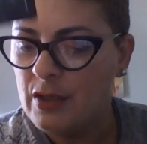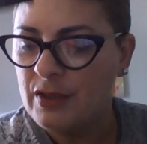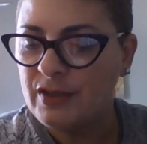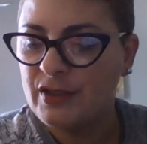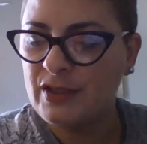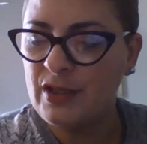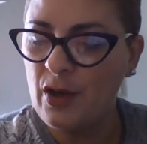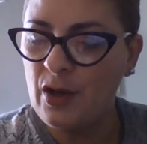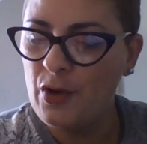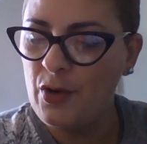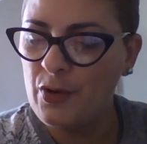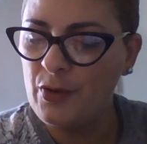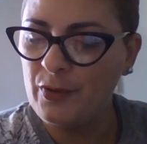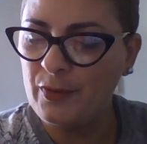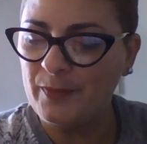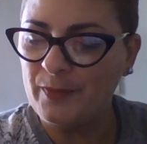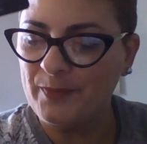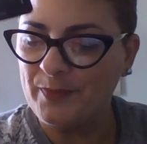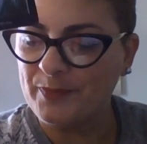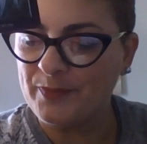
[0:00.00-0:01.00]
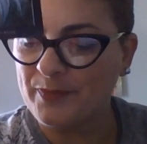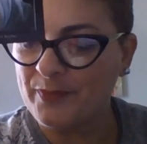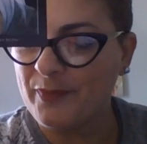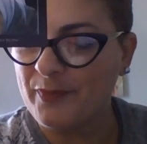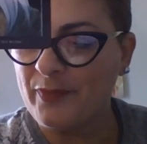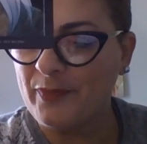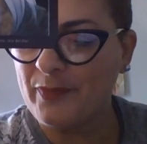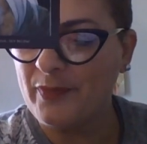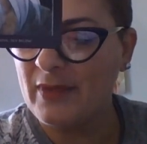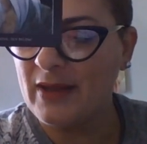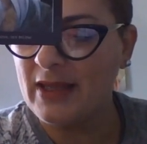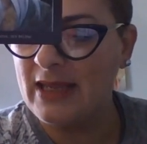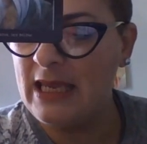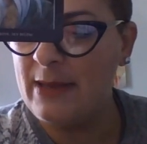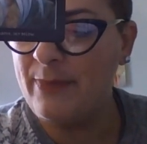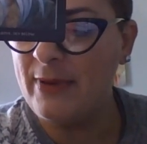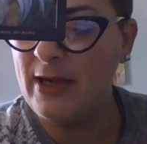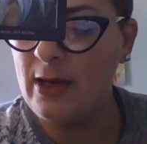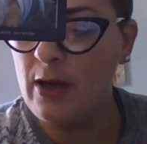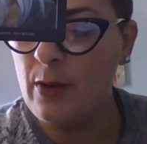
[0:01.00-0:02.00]
So
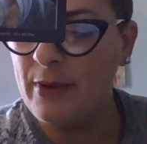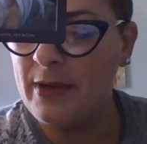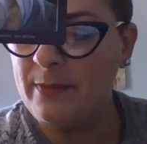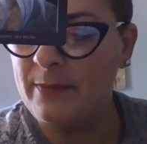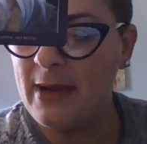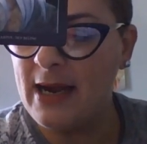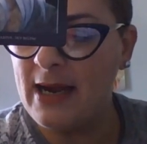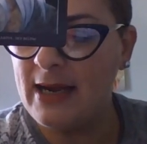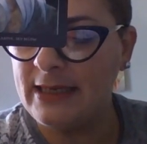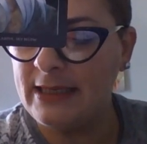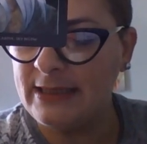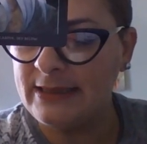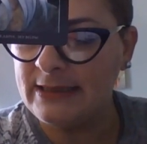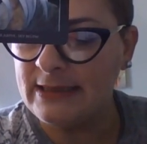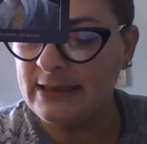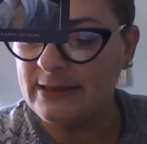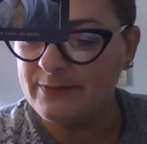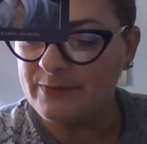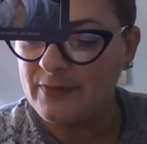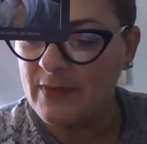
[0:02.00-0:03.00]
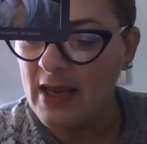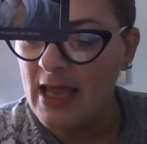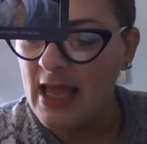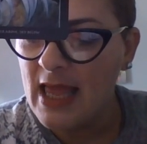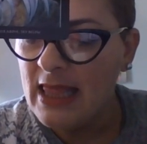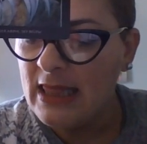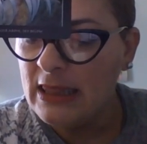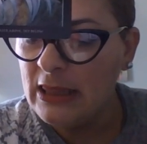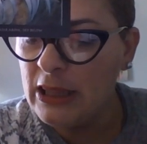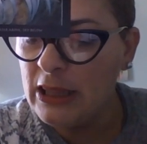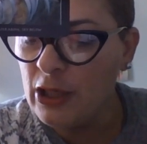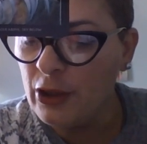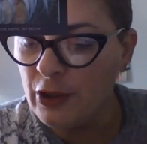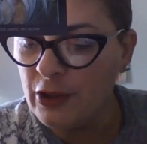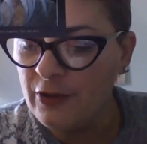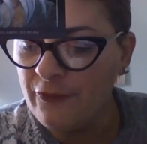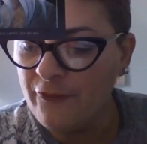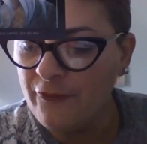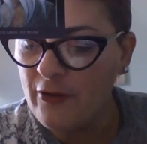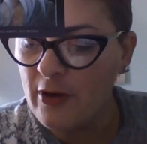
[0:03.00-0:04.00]
keep an open mind.
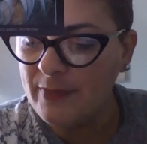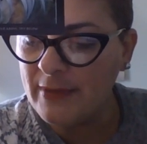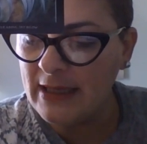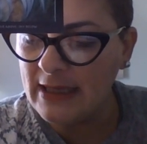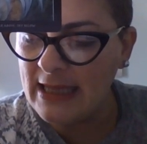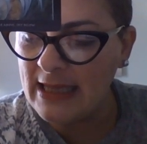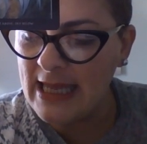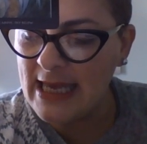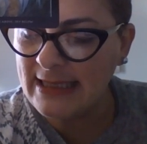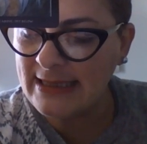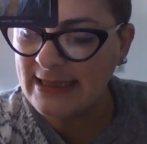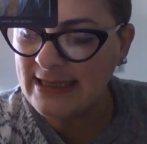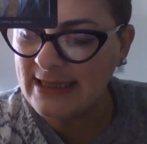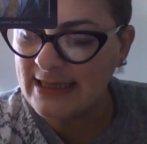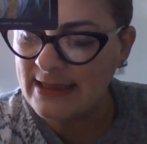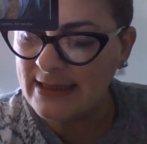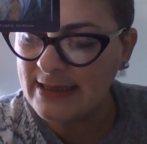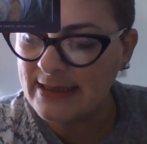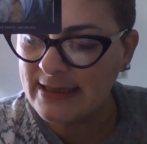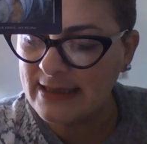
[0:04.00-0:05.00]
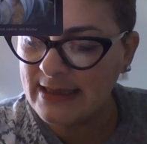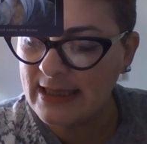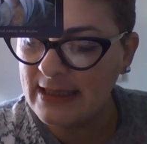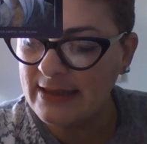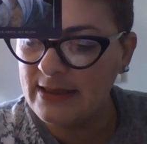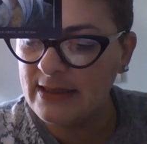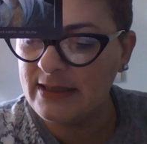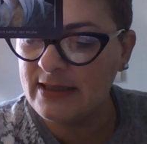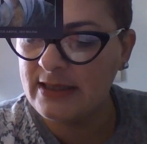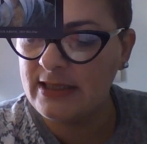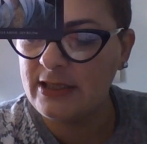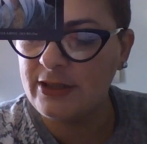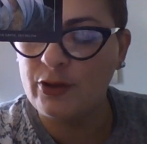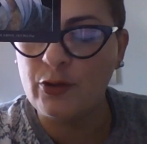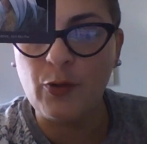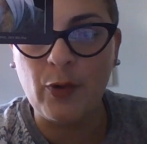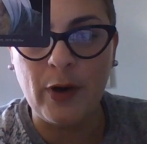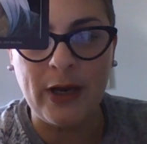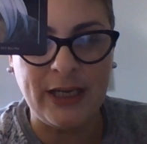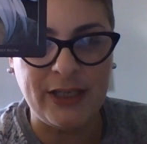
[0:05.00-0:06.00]
Learn from the lessons in this
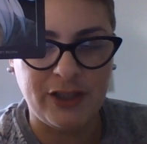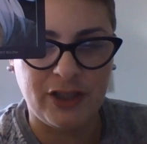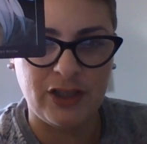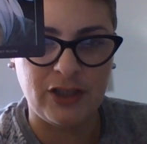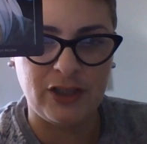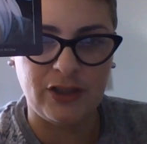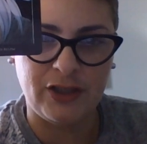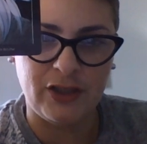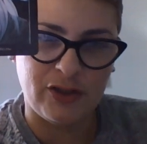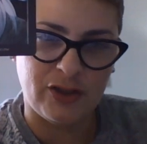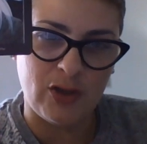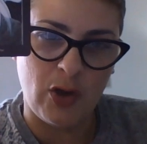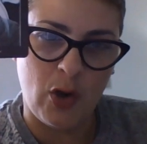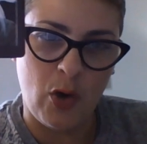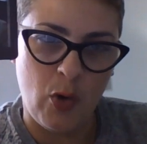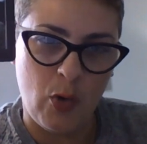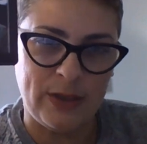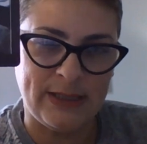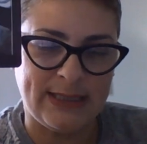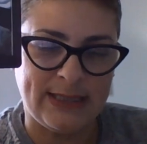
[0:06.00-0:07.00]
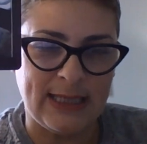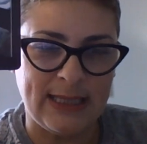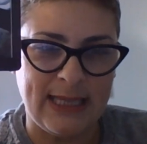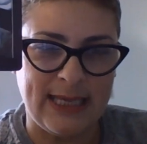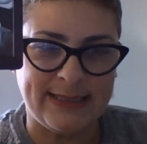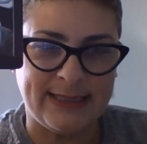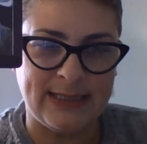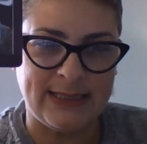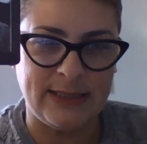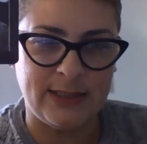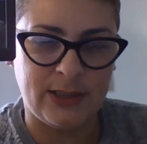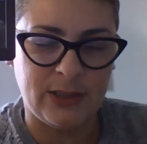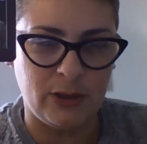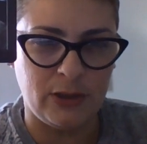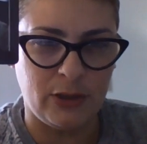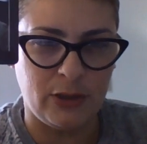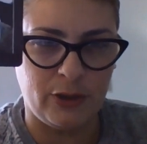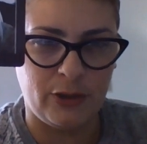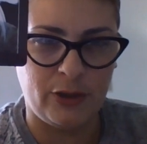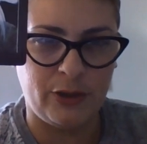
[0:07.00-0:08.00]
situation. There's always a lesson to
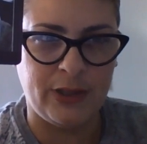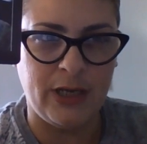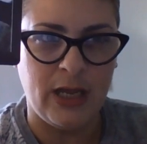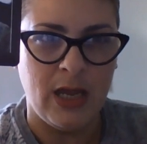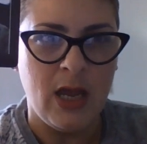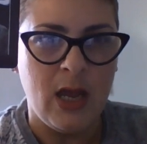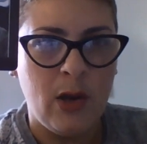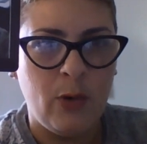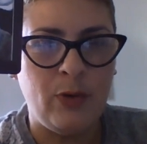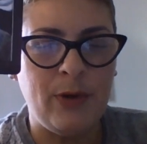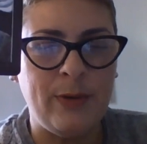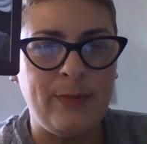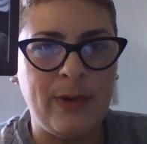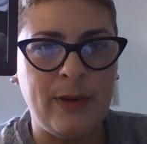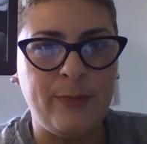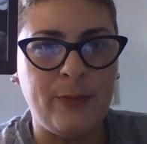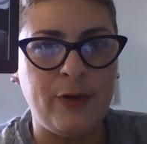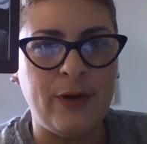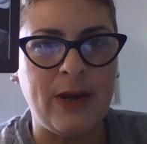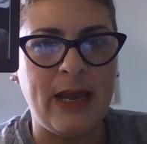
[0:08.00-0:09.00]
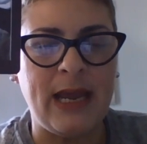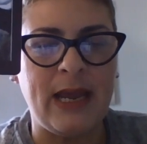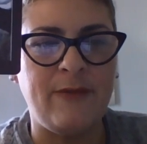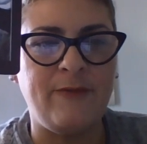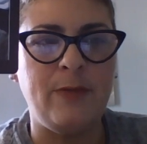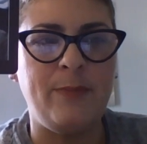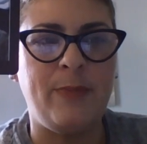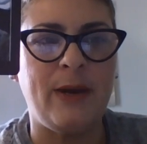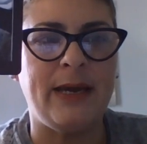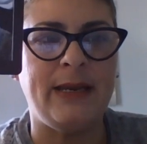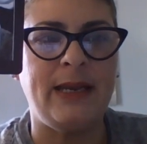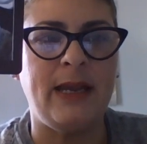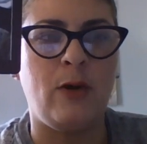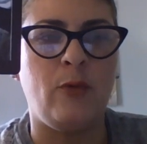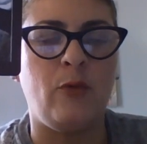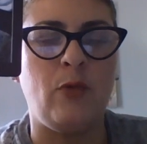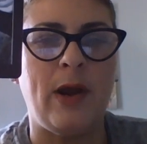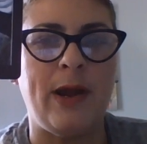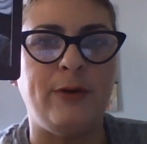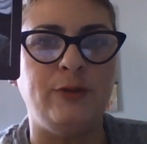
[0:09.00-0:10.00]
learn. Remember, everybody
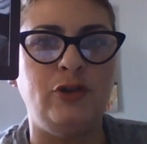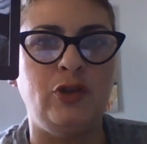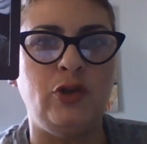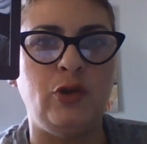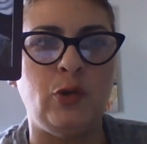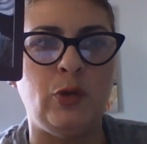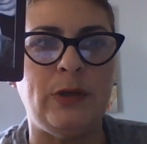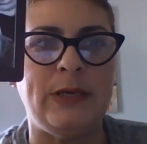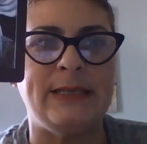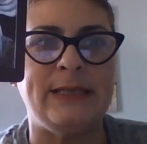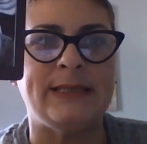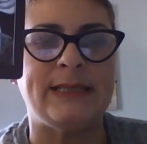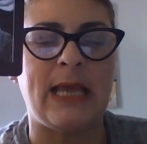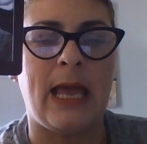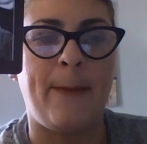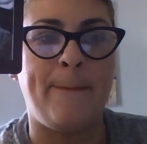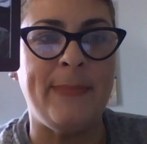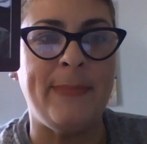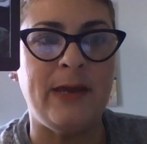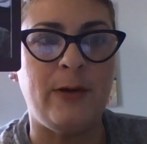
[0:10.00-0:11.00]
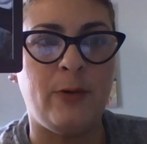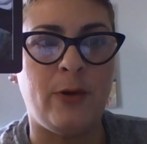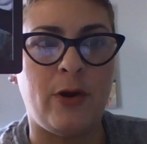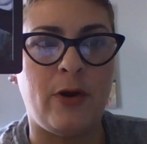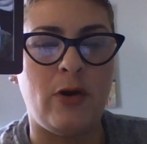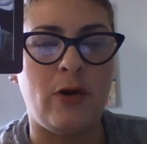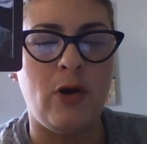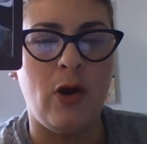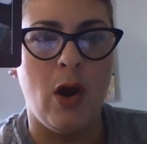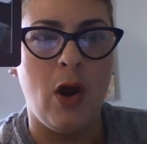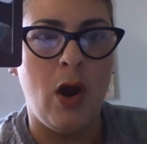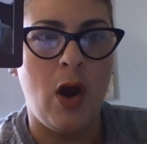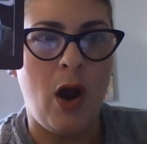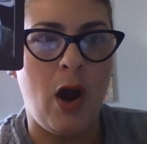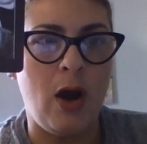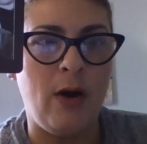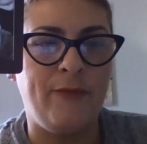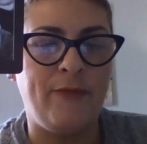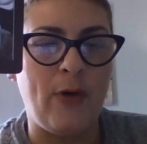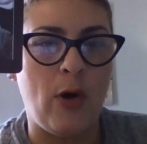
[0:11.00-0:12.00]
around you is a mirror
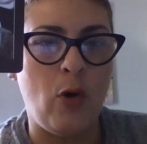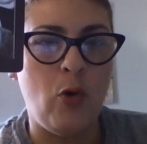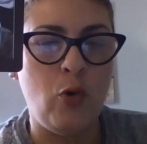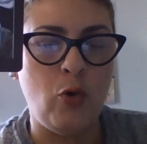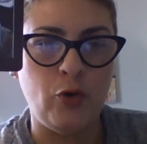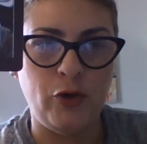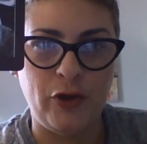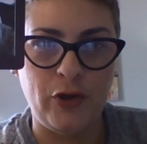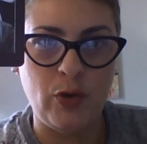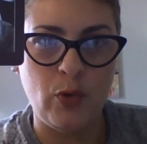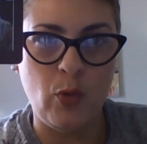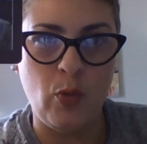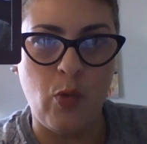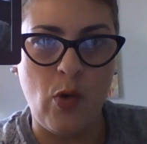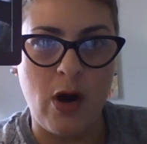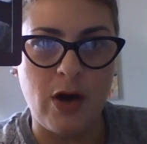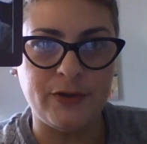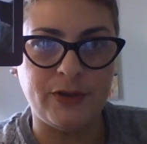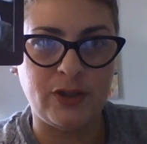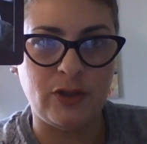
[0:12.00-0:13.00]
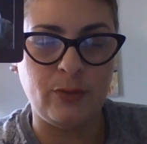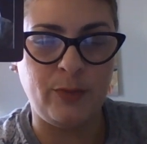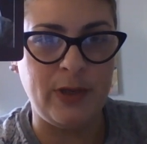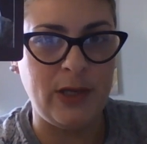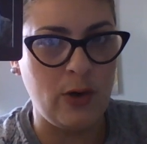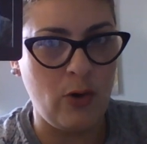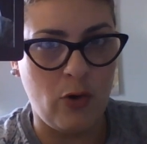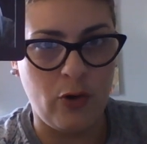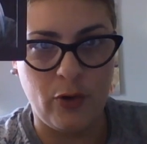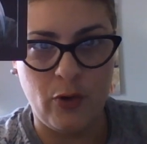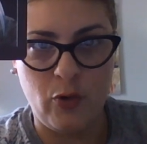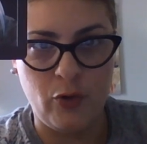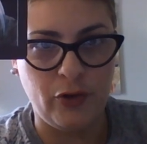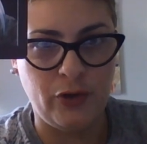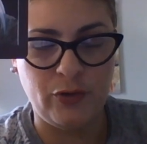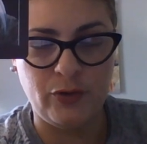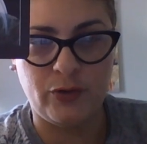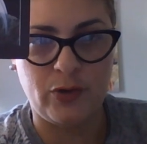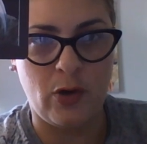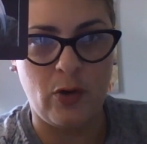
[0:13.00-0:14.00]
of who you want to be or who
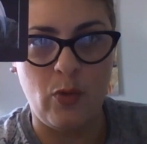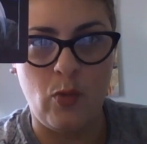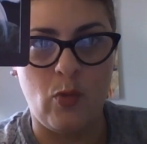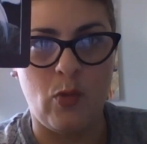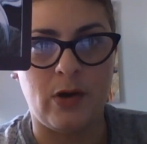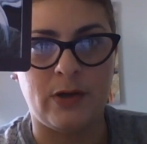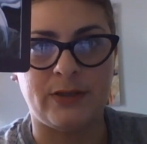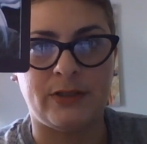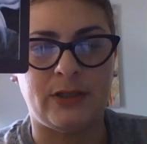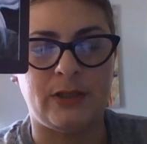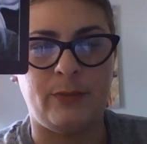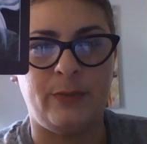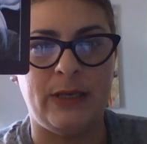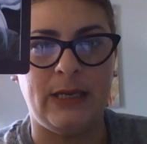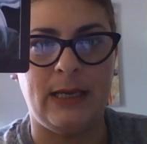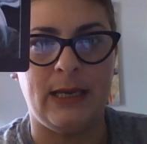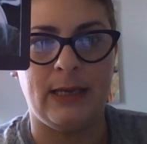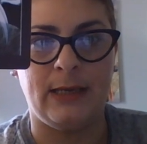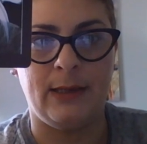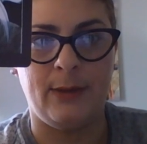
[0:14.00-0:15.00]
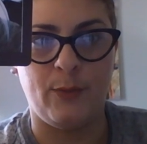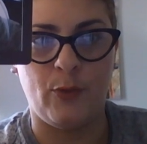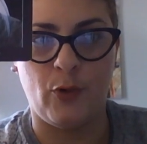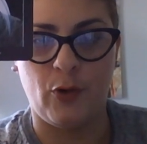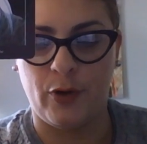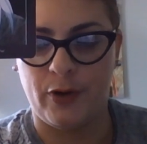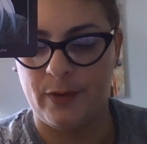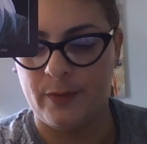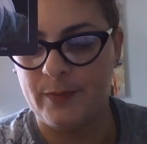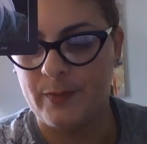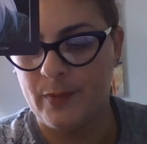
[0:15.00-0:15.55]
you don't want to be anymore.